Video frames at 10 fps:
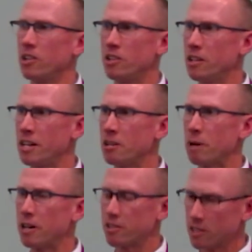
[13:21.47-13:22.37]
neat
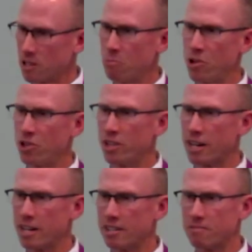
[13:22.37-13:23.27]
about communion
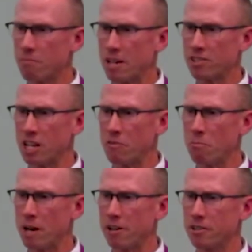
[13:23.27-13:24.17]
that it makes it
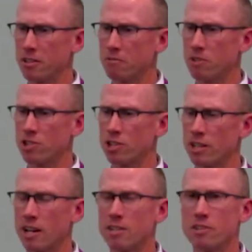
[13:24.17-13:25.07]
even better than the vision
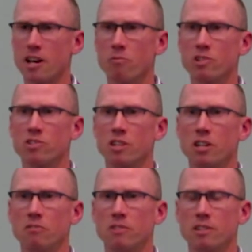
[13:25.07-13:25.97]
that Isaiah
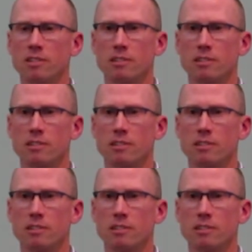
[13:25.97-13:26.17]
received.